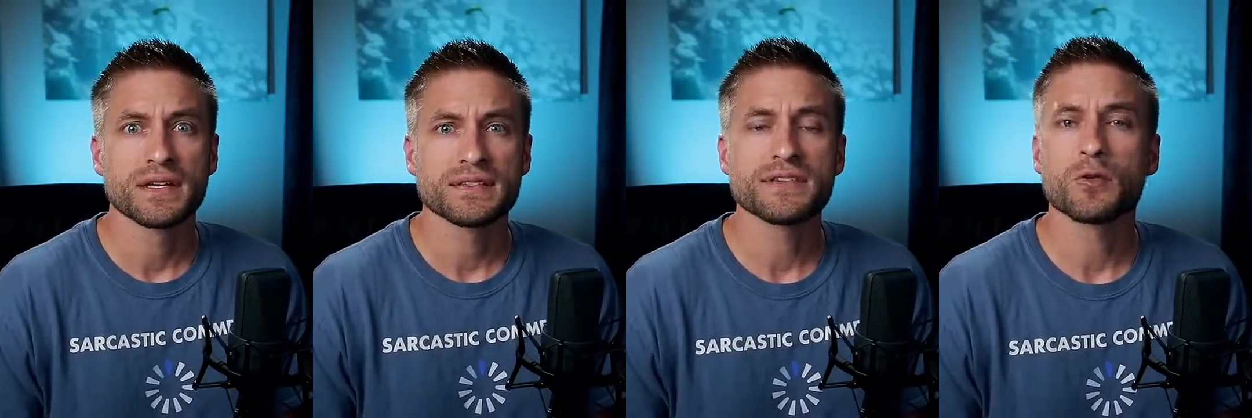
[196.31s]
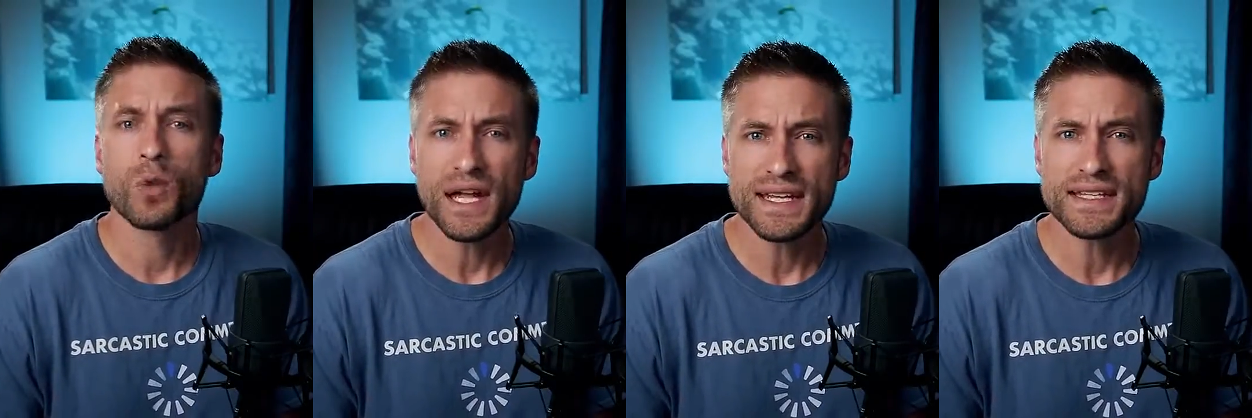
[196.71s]
So
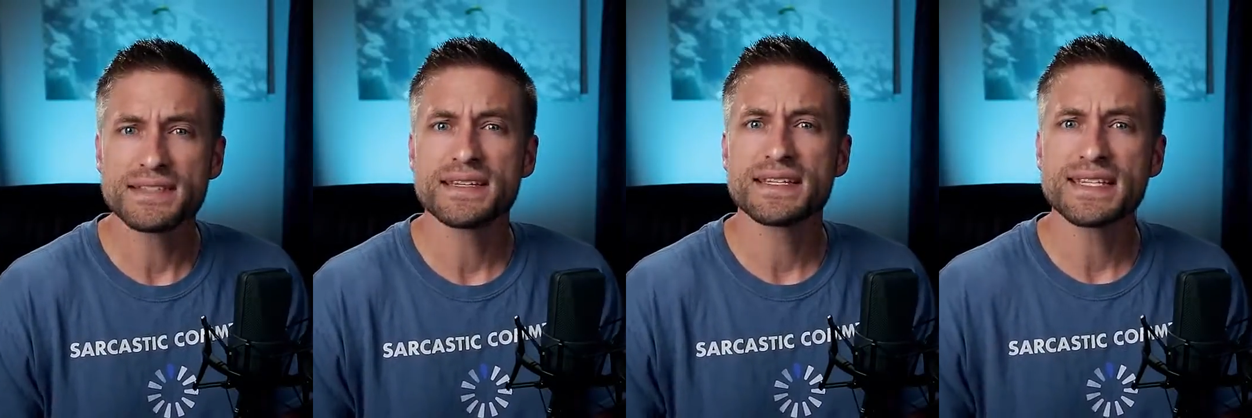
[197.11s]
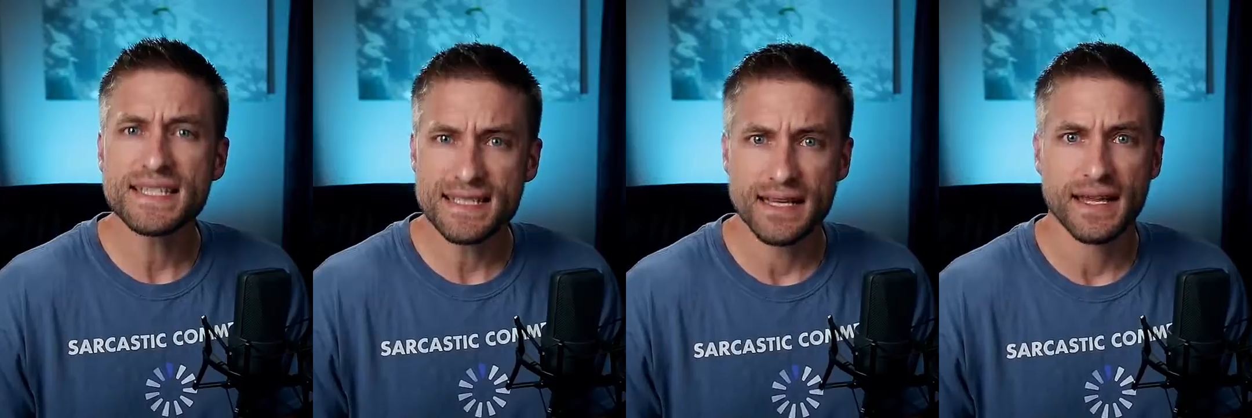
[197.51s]
what is the
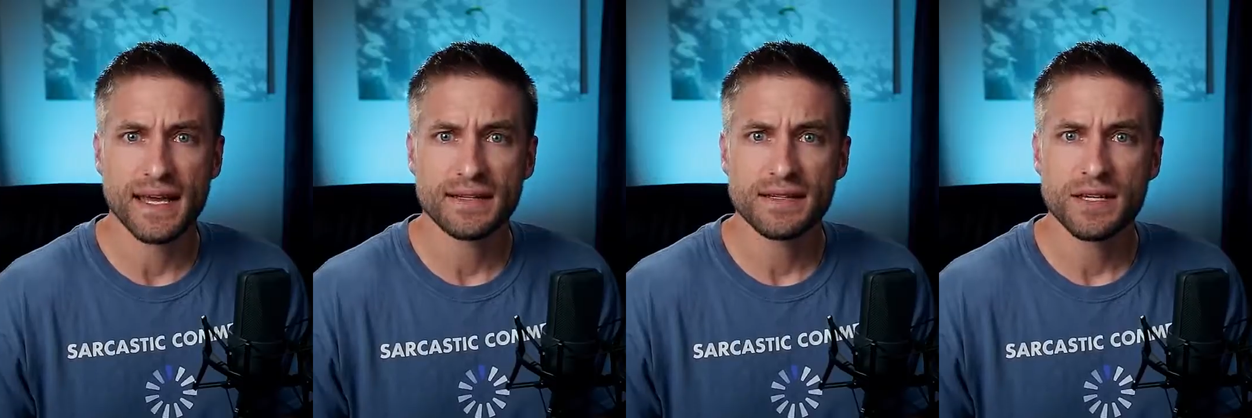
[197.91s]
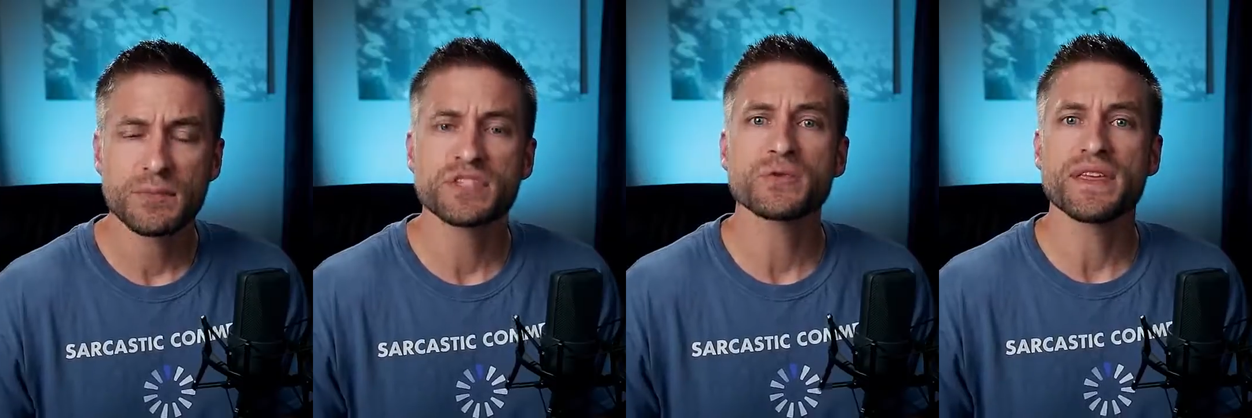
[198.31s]
disconnect
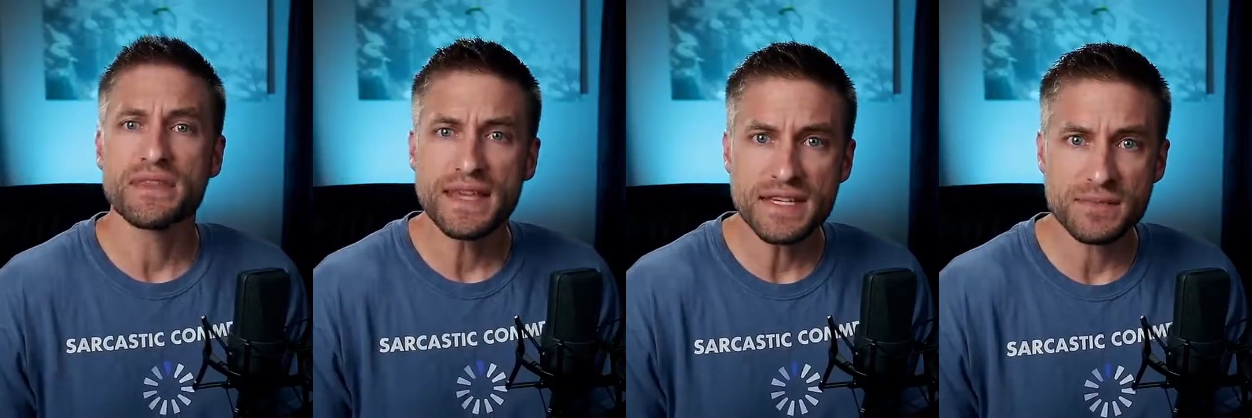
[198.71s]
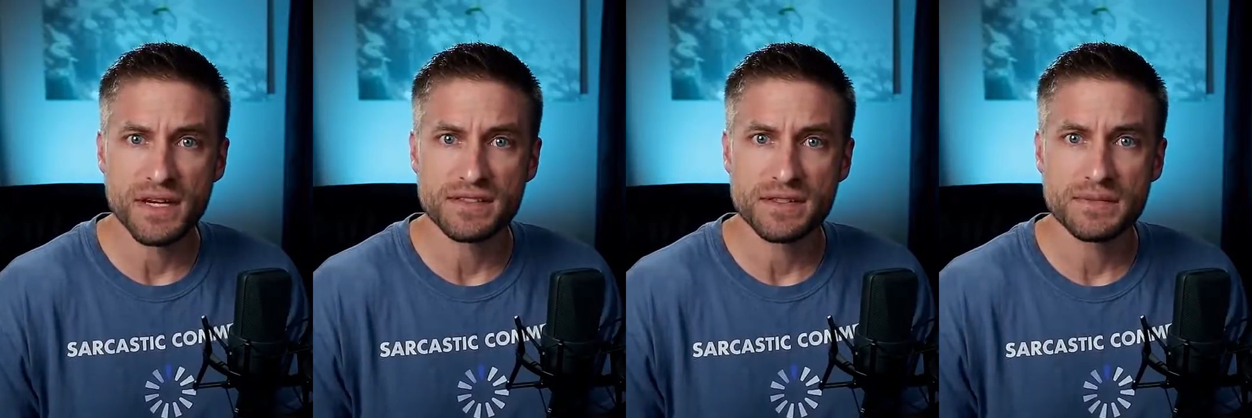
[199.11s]
between these
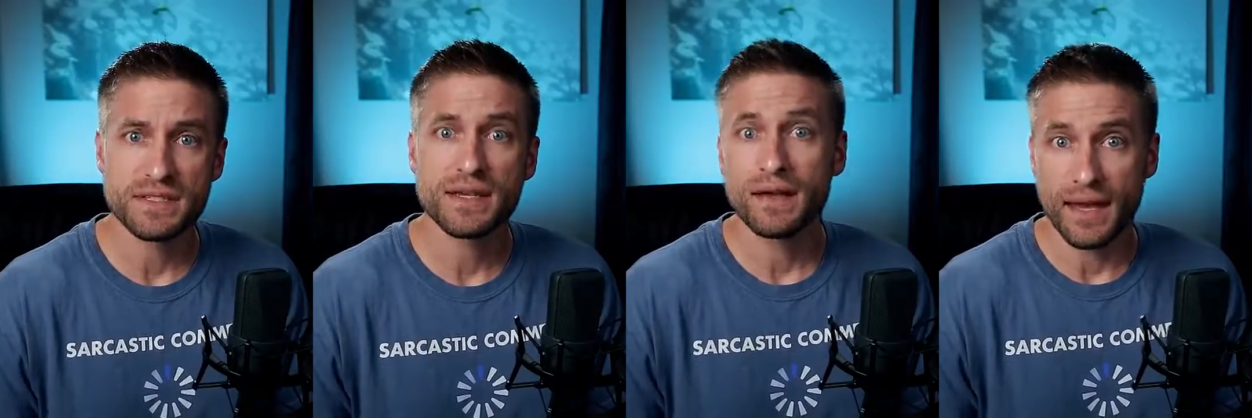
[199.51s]
Muslims